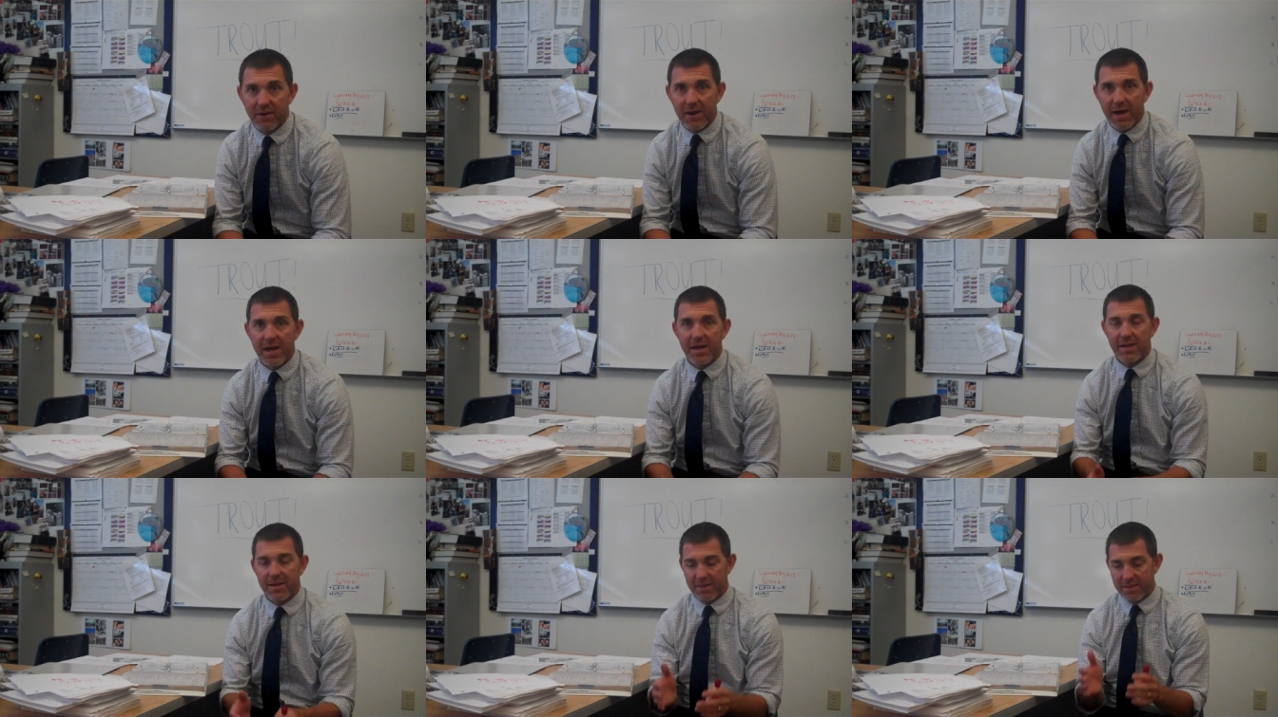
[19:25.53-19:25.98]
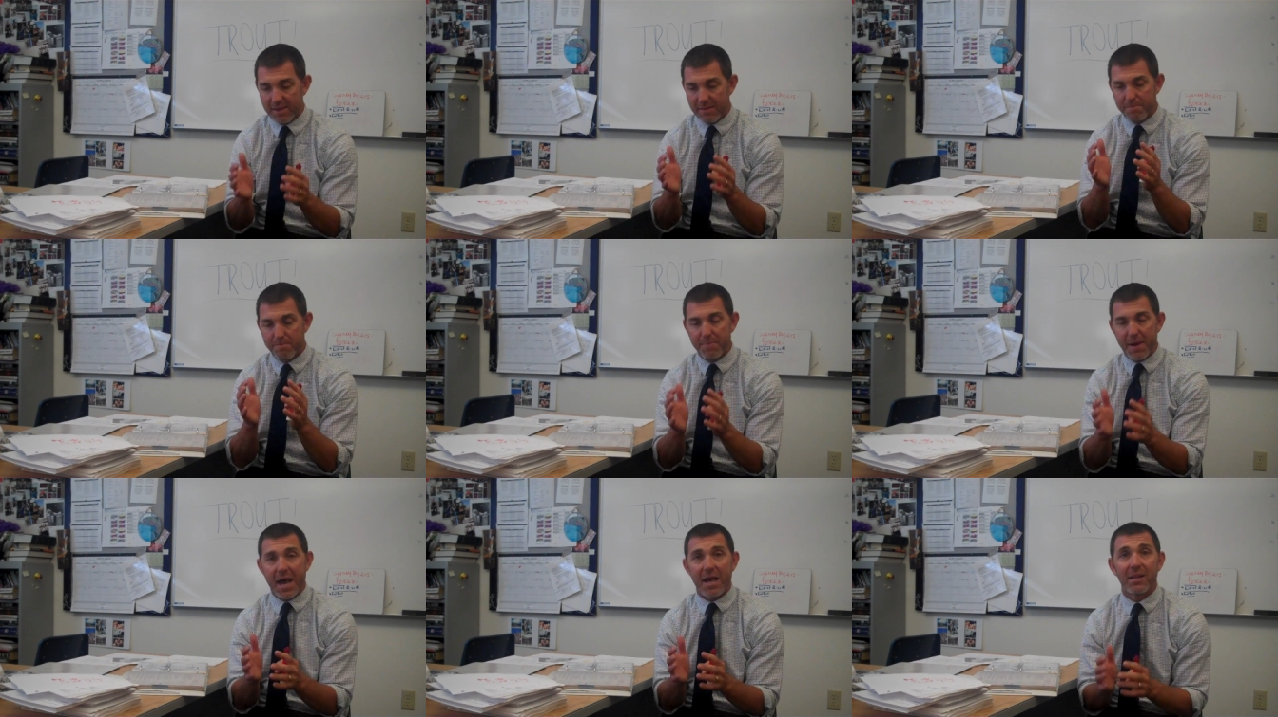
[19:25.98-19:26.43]
All right?
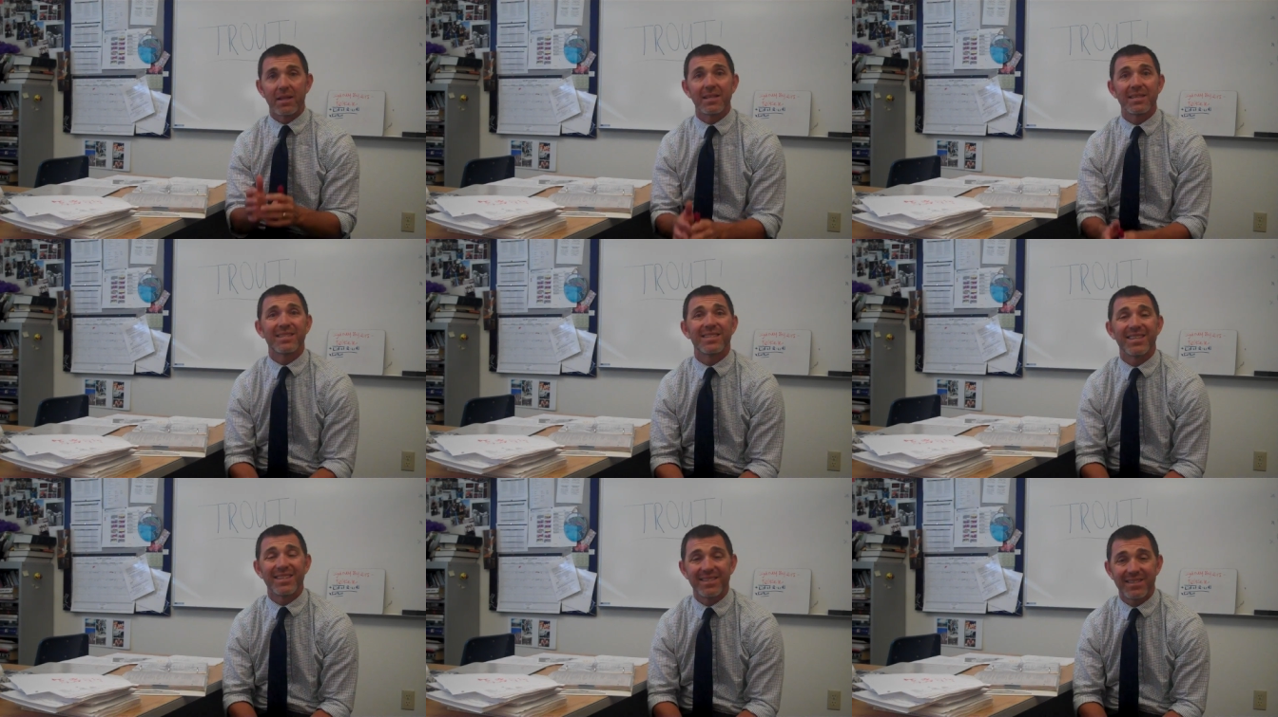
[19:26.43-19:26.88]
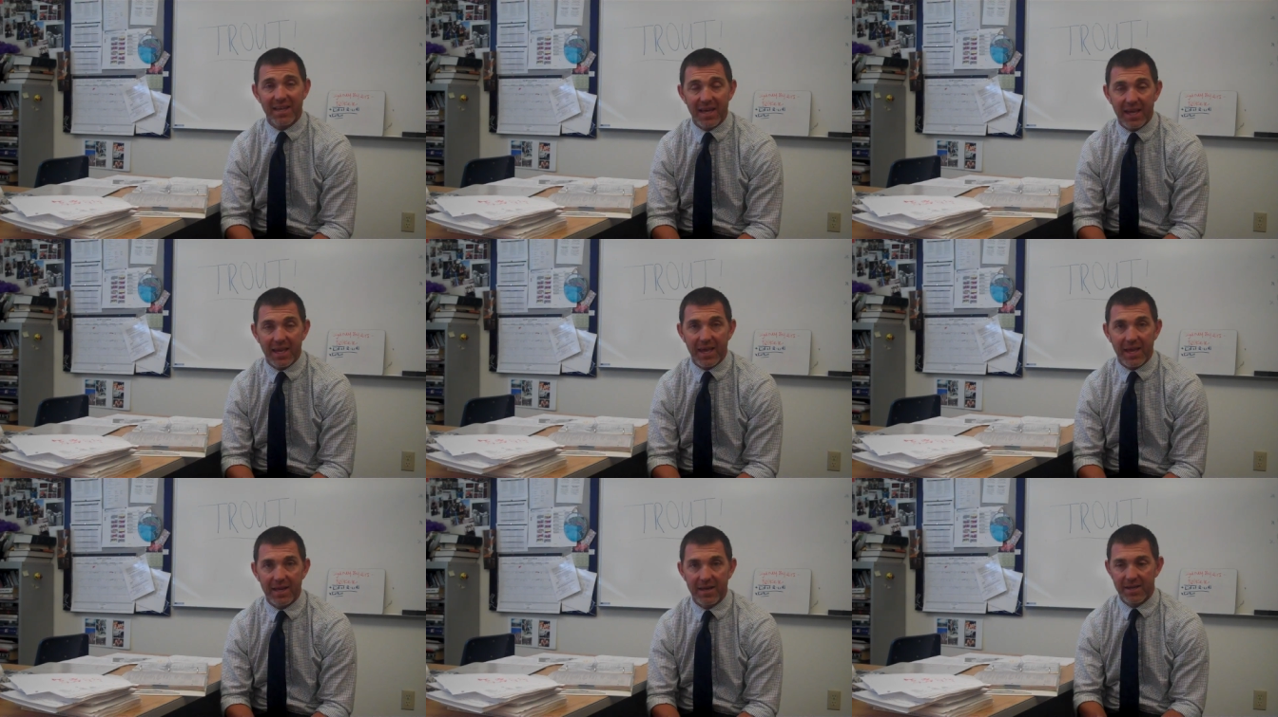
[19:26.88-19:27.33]
They balance the
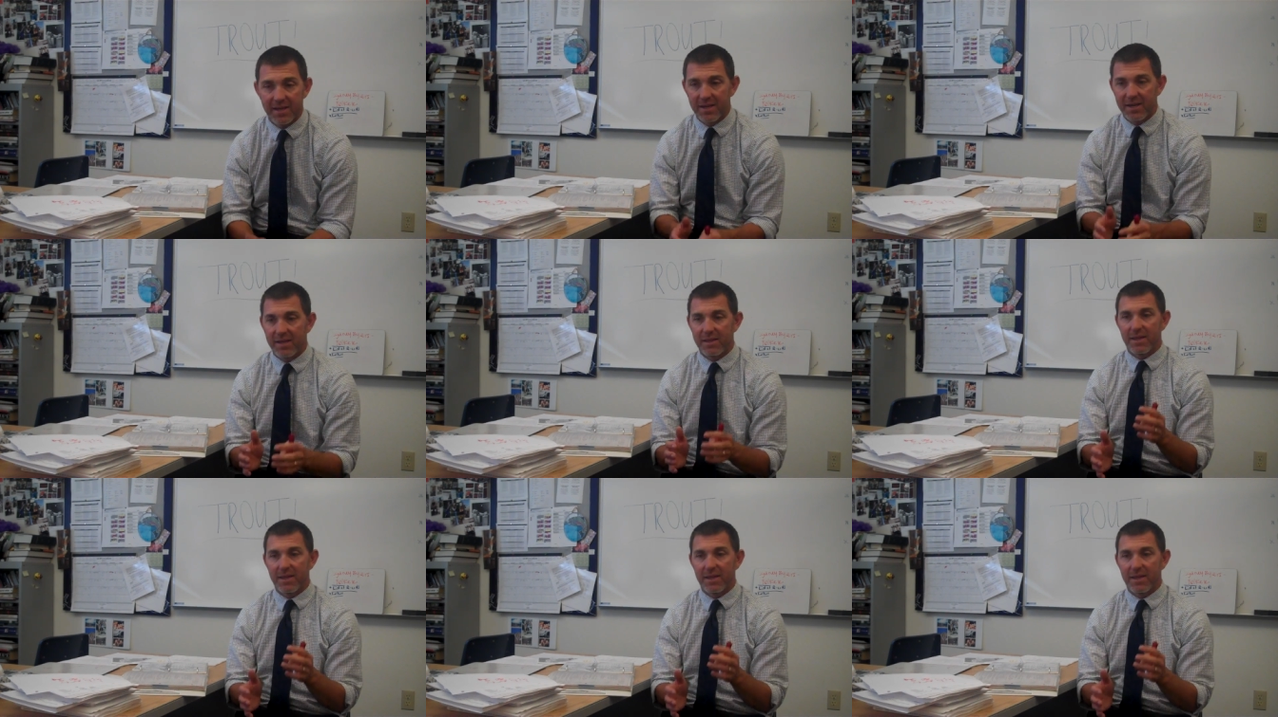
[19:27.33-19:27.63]
ticket.